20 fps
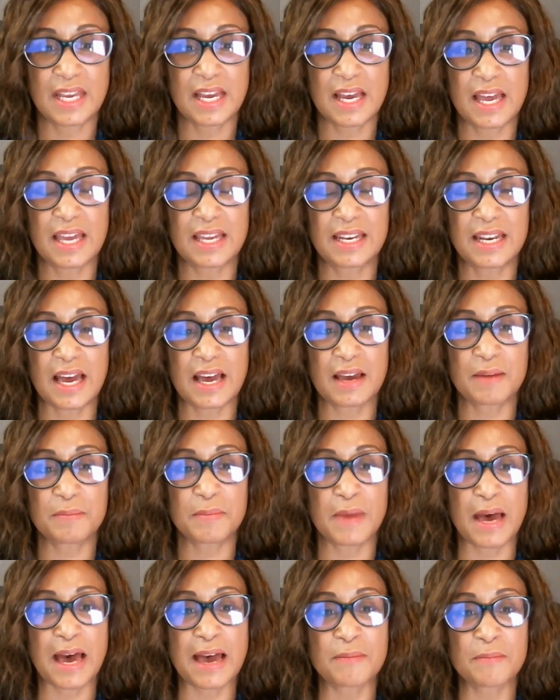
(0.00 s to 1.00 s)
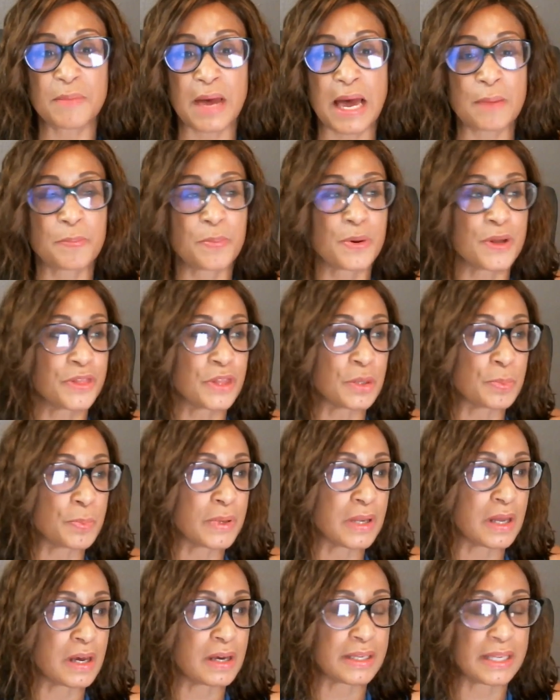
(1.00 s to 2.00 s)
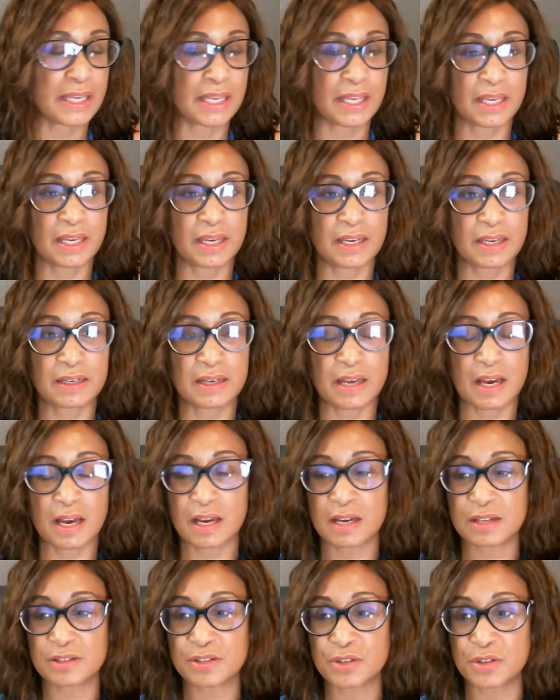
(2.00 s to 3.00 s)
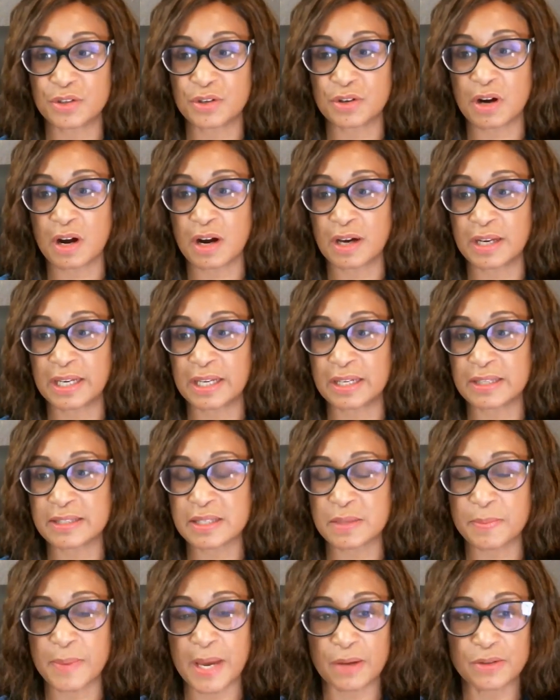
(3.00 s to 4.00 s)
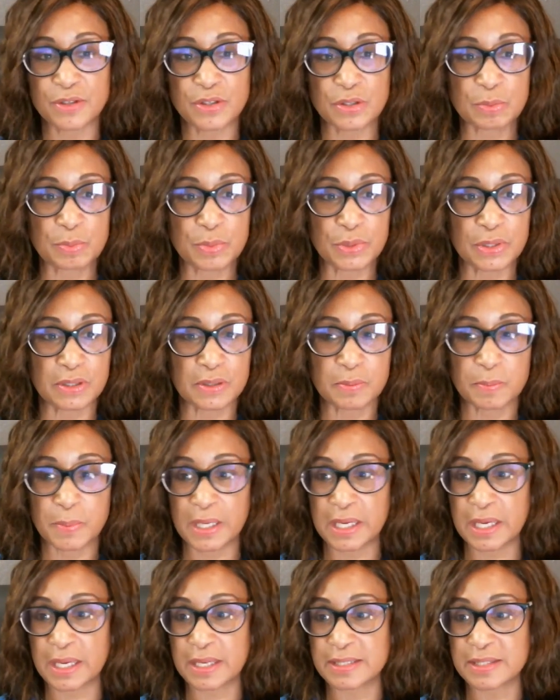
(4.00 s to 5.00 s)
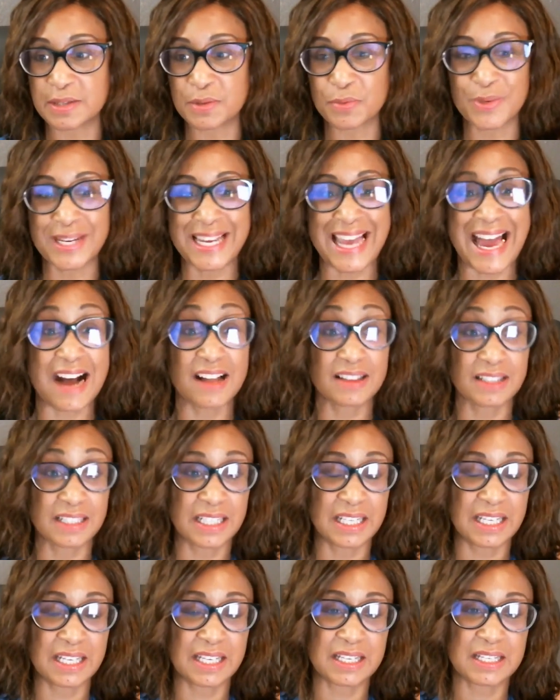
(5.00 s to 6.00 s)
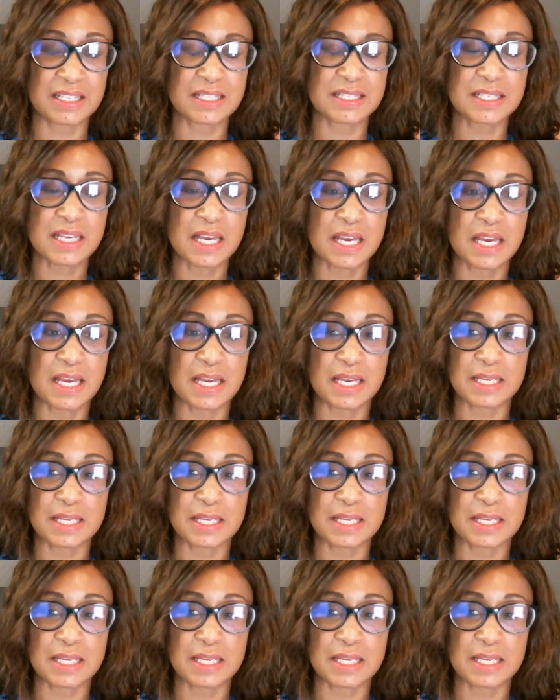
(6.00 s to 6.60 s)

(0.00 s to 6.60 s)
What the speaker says: Yeah, and I put the plug in to your audience about your book because the reality is